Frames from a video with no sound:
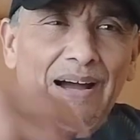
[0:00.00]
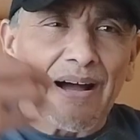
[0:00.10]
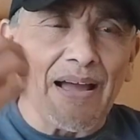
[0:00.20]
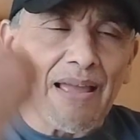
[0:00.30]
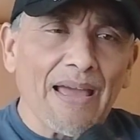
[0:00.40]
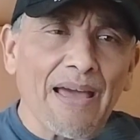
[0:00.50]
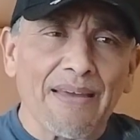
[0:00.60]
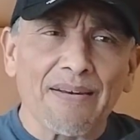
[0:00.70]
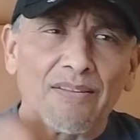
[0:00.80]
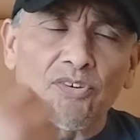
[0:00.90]
I
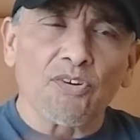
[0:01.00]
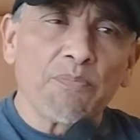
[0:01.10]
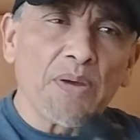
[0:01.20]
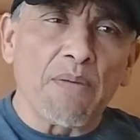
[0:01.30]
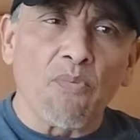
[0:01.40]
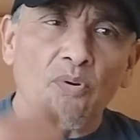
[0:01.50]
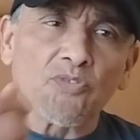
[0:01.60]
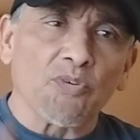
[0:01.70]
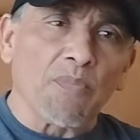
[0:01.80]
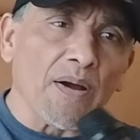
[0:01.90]
add a little bit more
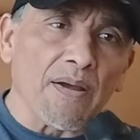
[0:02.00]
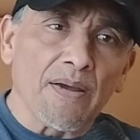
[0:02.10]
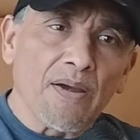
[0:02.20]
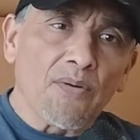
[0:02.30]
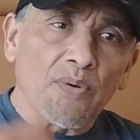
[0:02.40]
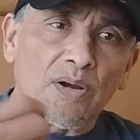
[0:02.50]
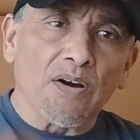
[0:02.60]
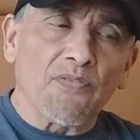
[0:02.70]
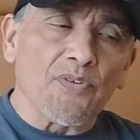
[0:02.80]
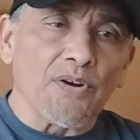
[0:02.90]
to my
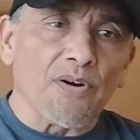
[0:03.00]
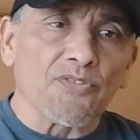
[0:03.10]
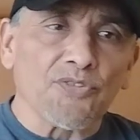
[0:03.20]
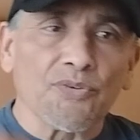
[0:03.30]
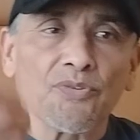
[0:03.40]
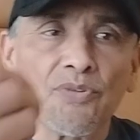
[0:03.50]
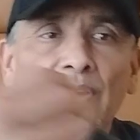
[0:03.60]
recovery arsenal,